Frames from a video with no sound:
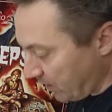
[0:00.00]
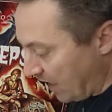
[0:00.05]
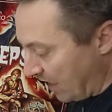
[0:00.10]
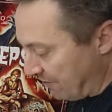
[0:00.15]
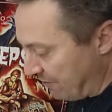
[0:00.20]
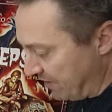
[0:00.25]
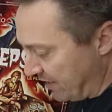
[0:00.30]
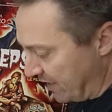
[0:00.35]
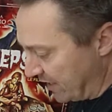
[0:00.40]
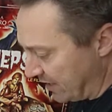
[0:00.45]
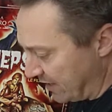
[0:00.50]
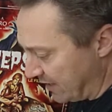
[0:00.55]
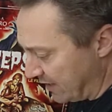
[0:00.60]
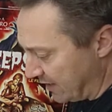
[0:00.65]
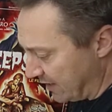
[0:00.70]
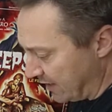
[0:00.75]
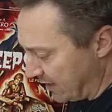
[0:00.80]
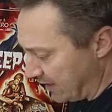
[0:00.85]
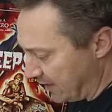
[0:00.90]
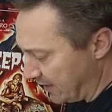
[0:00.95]
I've got
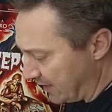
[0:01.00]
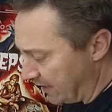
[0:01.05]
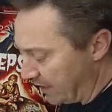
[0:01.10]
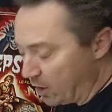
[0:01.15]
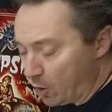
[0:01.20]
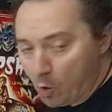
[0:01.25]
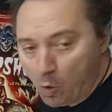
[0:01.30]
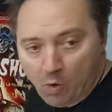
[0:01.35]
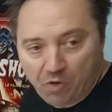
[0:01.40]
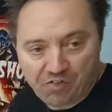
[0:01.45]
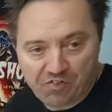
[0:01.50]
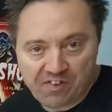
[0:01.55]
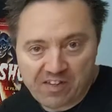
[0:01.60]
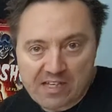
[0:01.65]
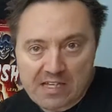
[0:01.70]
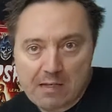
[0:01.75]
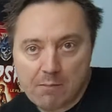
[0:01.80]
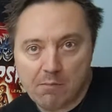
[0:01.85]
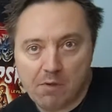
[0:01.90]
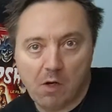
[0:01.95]
a whole
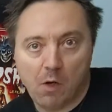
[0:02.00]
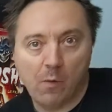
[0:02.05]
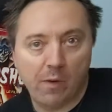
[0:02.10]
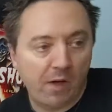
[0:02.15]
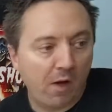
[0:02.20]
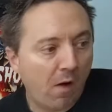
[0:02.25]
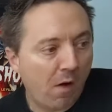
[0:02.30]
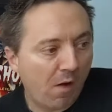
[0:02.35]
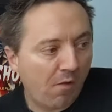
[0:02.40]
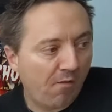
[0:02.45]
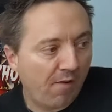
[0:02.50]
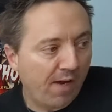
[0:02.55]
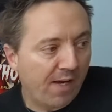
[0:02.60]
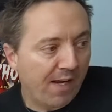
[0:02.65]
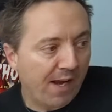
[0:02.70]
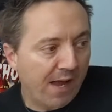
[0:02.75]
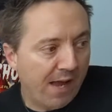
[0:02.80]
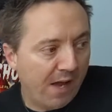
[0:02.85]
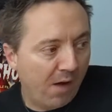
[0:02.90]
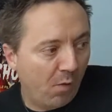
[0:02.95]
theme going on
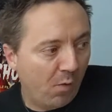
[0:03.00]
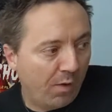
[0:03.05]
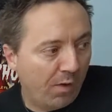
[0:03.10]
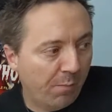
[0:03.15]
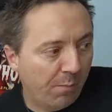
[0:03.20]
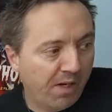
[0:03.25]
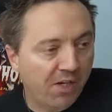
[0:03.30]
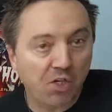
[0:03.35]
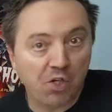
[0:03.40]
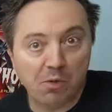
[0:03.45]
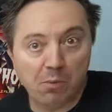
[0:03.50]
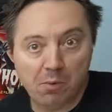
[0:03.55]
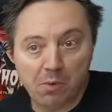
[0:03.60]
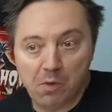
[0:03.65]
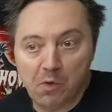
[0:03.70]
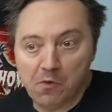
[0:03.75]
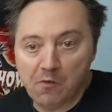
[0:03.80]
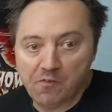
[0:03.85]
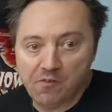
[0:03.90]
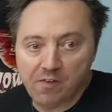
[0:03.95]
right now with my new
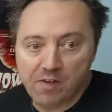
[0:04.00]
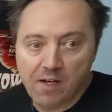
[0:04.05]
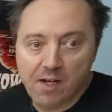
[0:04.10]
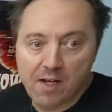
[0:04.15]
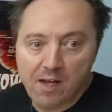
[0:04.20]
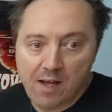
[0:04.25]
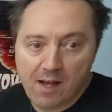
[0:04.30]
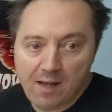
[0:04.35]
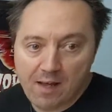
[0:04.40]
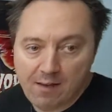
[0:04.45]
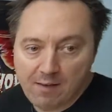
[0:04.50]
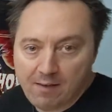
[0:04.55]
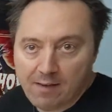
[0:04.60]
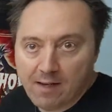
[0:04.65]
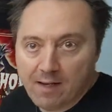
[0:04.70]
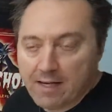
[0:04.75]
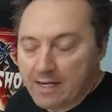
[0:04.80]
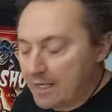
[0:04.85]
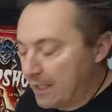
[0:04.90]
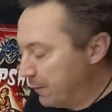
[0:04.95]
move, and
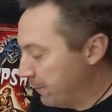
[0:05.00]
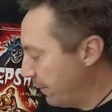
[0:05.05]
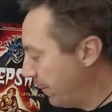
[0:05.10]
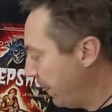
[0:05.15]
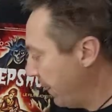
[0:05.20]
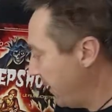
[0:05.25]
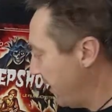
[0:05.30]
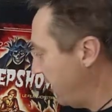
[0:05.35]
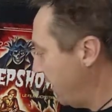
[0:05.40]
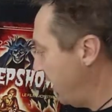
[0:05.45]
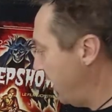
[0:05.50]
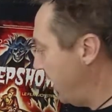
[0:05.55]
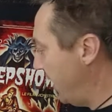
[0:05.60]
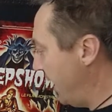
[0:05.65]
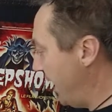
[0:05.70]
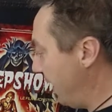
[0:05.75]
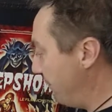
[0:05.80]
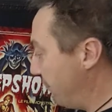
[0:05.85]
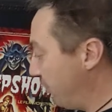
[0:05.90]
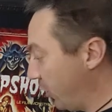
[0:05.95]

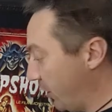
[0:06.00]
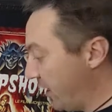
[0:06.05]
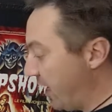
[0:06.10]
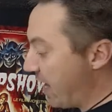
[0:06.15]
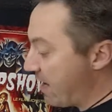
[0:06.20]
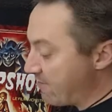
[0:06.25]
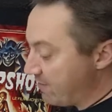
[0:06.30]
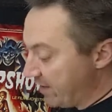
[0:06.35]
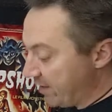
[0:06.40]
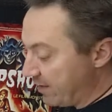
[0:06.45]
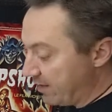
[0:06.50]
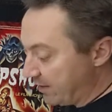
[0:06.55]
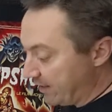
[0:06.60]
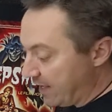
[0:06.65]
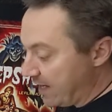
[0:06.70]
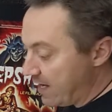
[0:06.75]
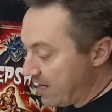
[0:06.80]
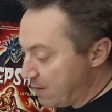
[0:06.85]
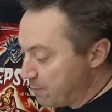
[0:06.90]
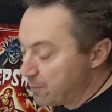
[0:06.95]
I'm going to have a
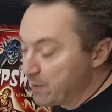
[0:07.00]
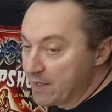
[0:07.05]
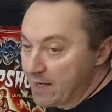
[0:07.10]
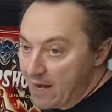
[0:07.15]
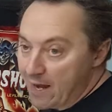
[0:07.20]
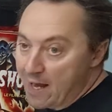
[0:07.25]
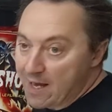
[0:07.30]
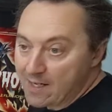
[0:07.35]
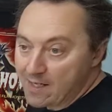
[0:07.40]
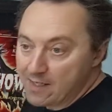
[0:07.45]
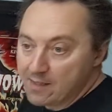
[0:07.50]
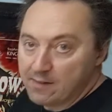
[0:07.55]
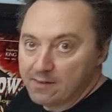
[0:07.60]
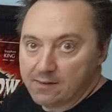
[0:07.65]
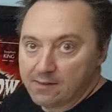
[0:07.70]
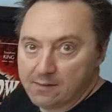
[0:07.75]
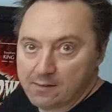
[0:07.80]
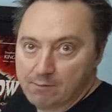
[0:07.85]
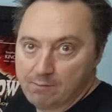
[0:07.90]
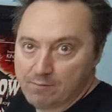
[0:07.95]
campy
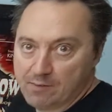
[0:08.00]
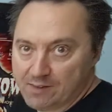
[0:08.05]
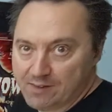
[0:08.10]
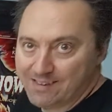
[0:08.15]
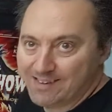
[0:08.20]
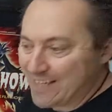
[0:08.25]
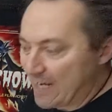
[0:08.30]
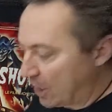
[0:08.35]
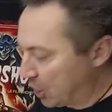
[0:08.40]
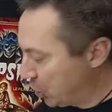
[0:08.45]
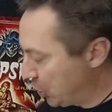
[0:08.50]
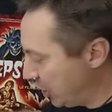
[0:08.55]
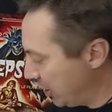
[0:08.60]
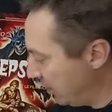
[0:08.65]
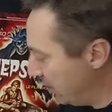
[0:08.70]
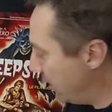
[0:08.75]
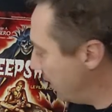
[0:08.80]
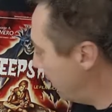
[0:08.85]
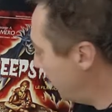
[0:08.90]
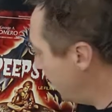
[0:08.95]
80s
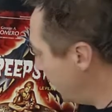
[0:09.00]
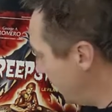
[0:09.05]
section.